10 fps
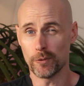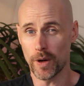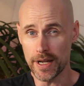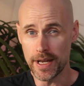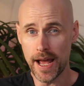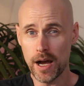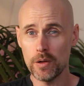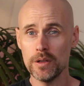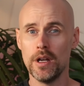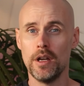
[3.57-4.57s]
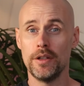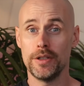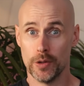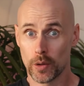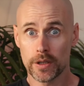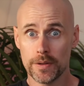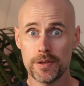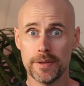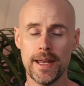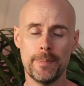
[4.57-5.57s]
right now, you're going
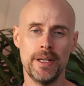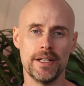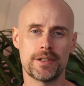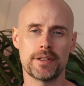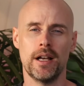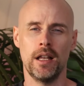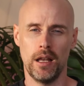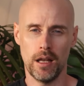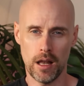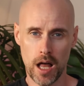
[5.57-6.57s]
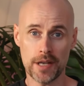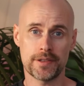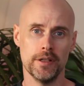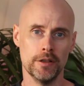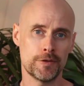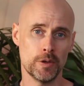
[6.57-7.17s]
to get pitched a lot of